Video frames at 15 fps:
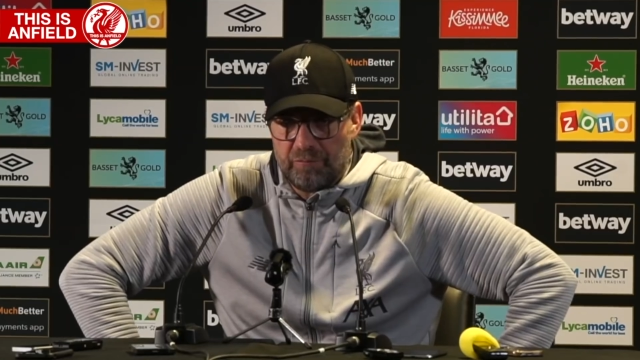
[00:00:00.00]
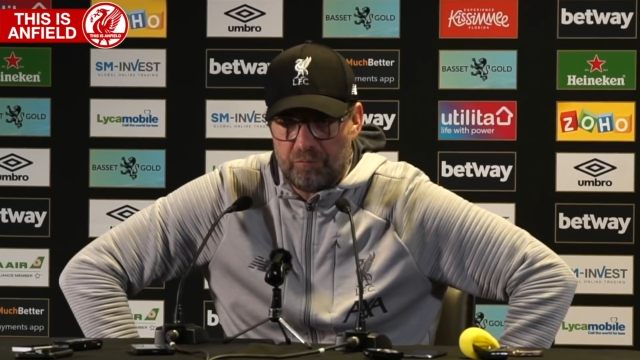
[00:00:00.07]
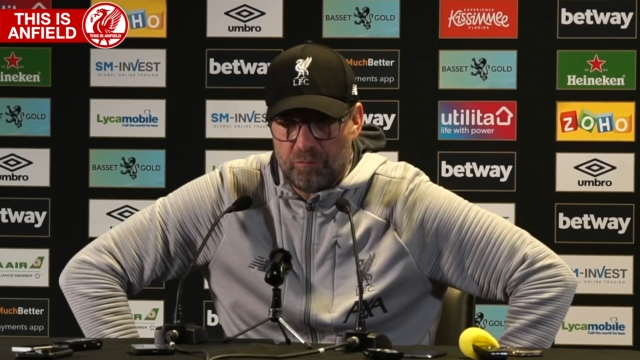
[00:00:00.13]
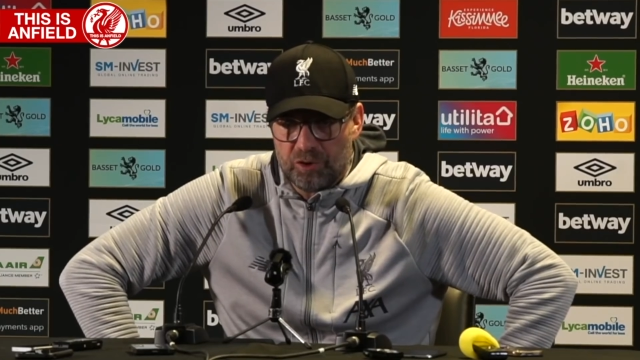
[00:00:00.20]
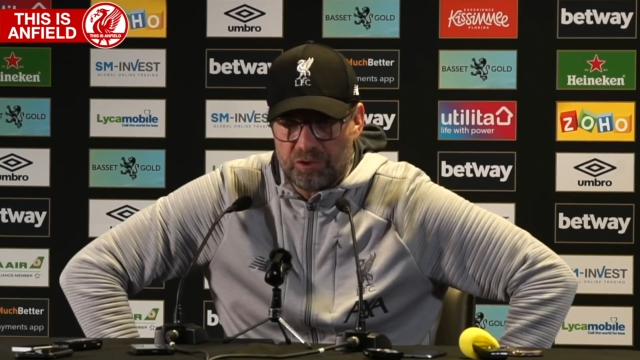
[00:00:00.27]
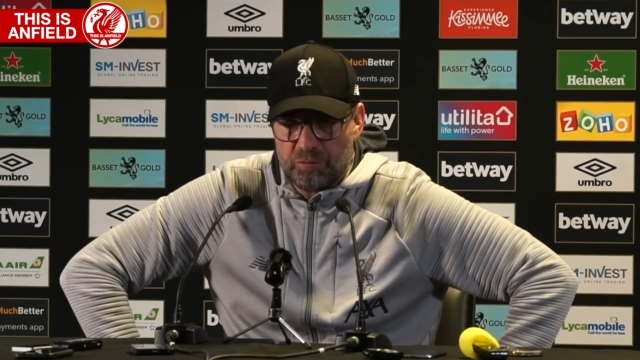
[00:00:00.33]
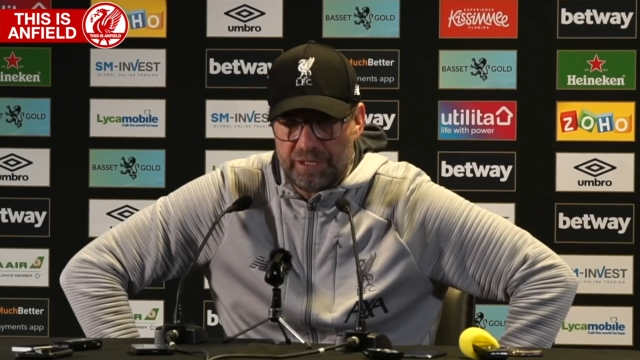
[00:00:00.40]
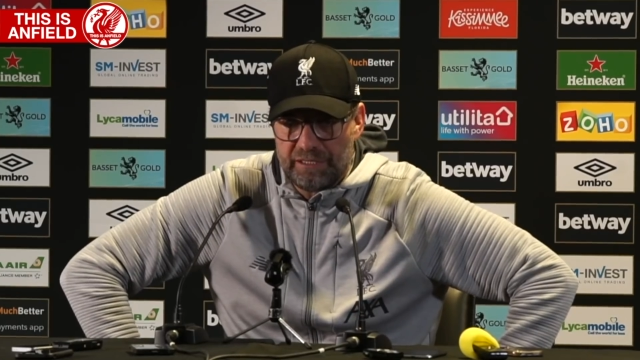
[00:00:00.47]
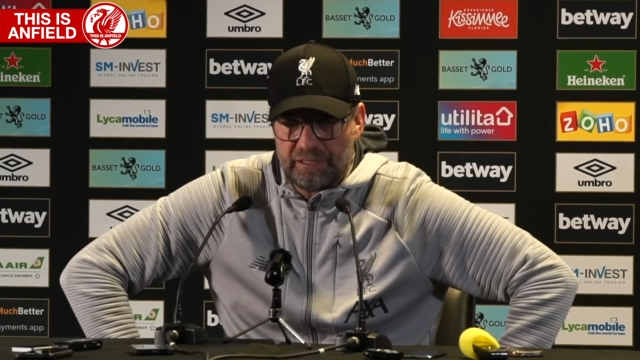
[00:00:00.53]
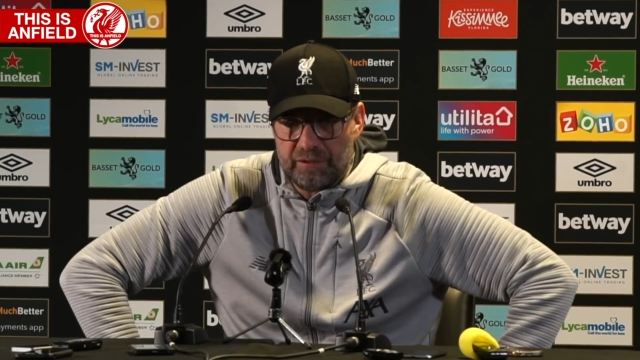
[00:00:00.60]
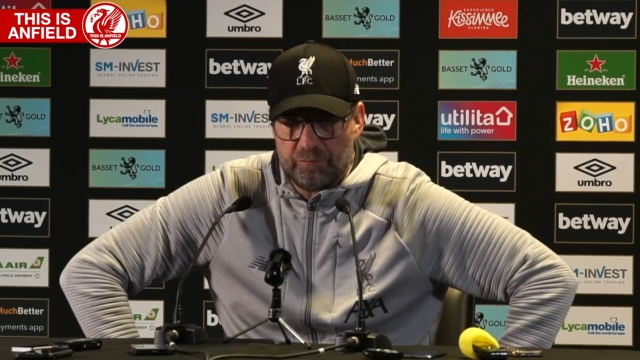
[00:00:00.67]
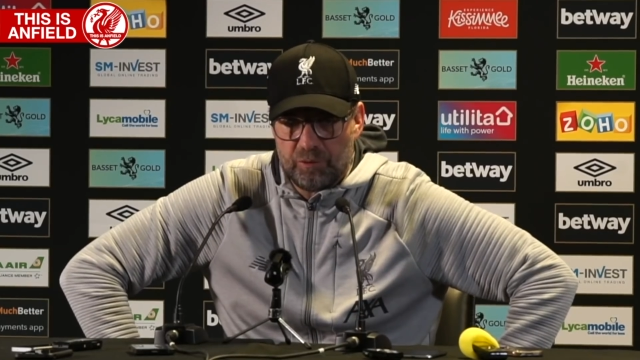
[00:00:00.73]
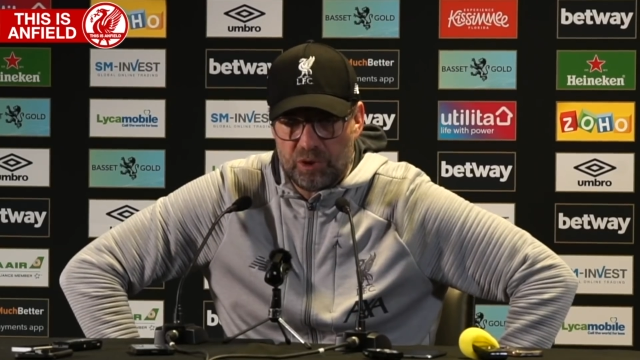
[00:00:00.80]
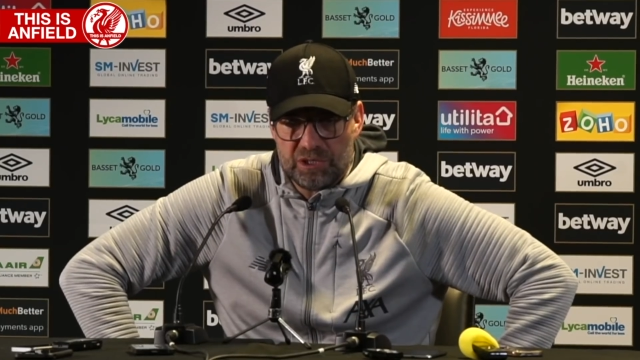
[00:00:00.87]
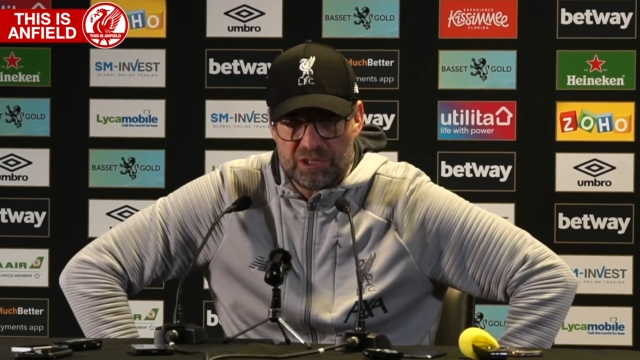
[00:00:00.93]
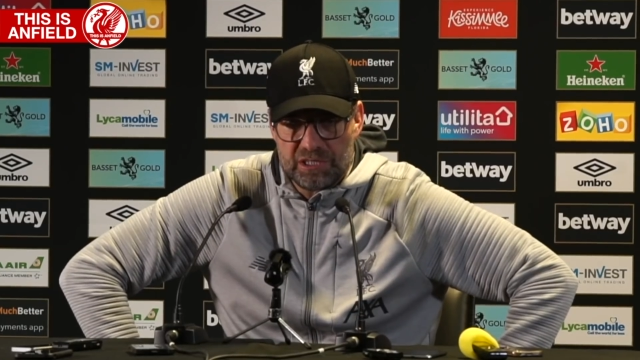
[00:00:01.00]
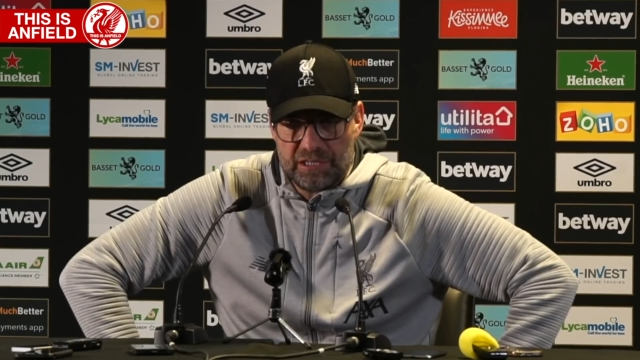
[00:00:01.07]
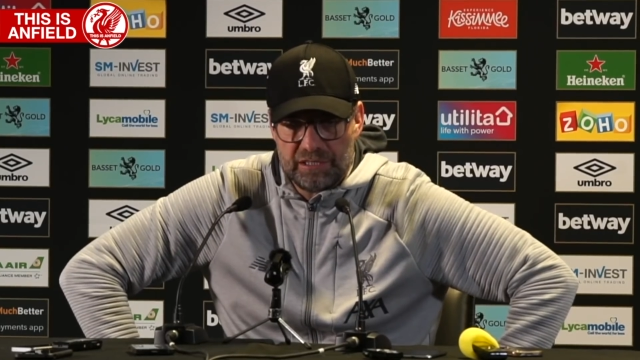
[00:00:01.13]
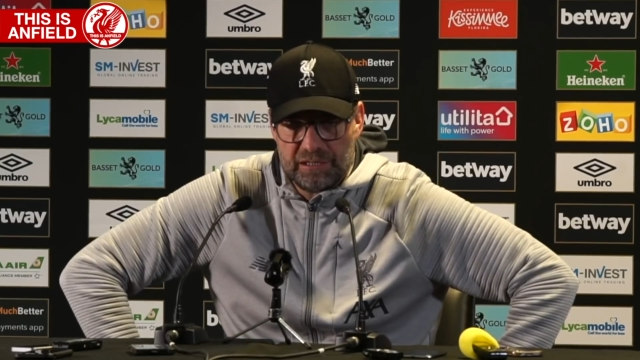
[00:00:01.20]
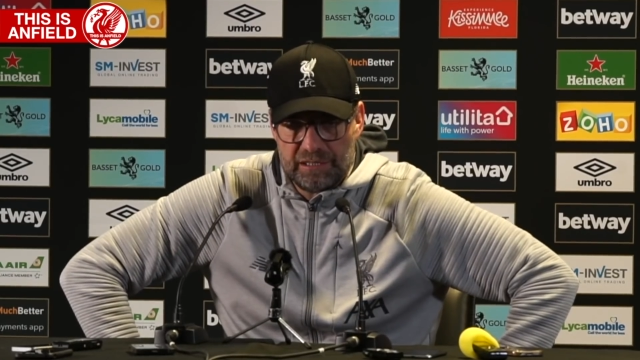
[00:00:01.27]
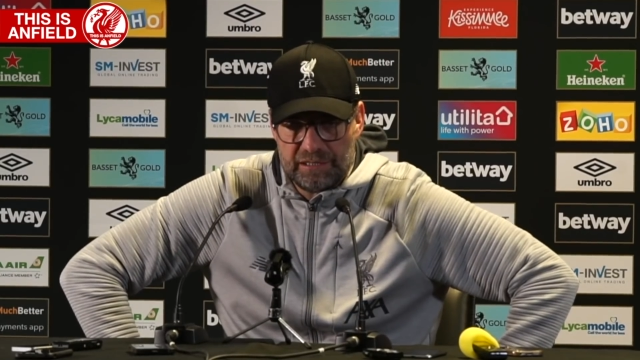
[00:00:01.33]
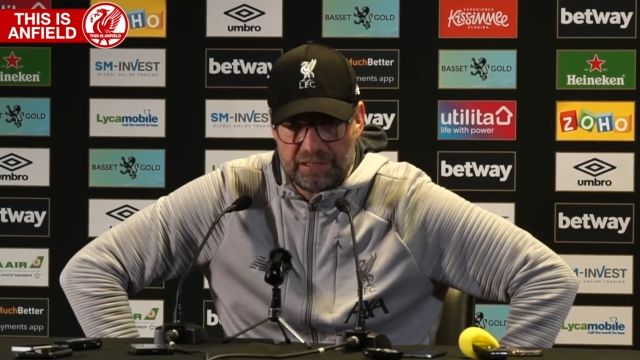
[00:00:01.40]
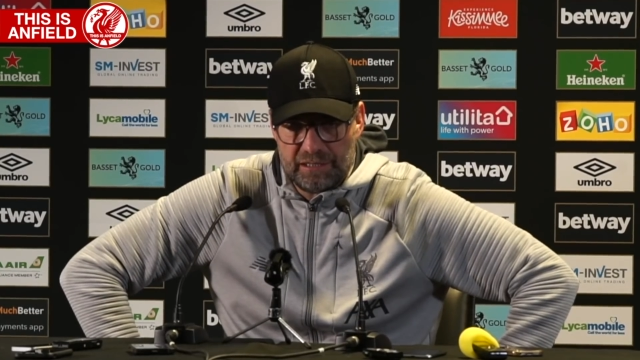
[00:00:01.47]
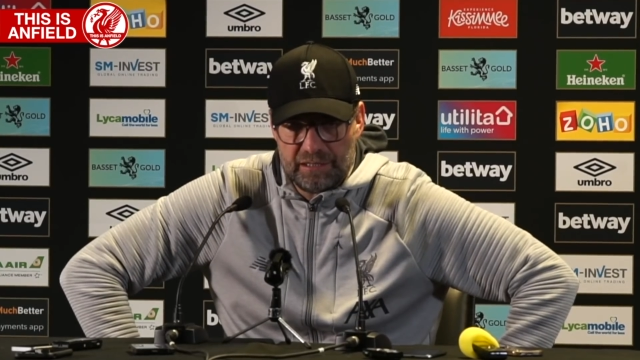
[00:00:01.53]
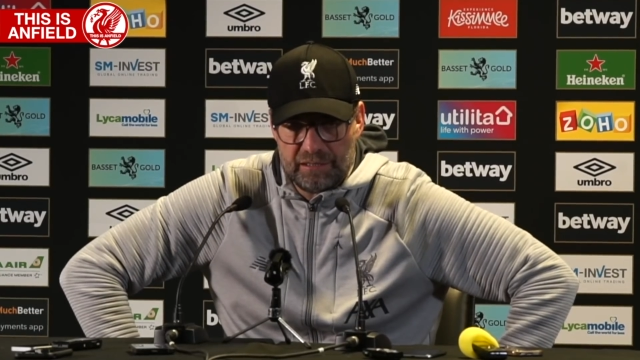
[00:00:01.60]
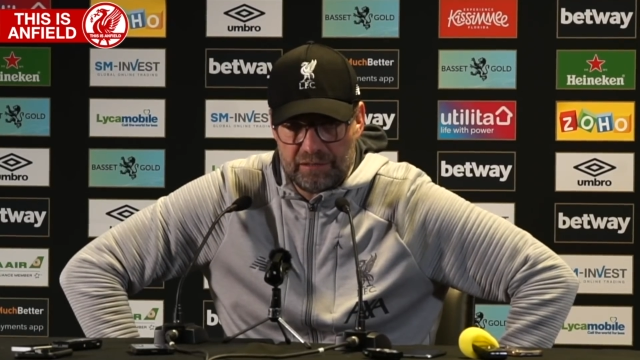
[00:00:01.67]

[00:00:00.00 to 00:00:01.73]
motivating the boys, then I tell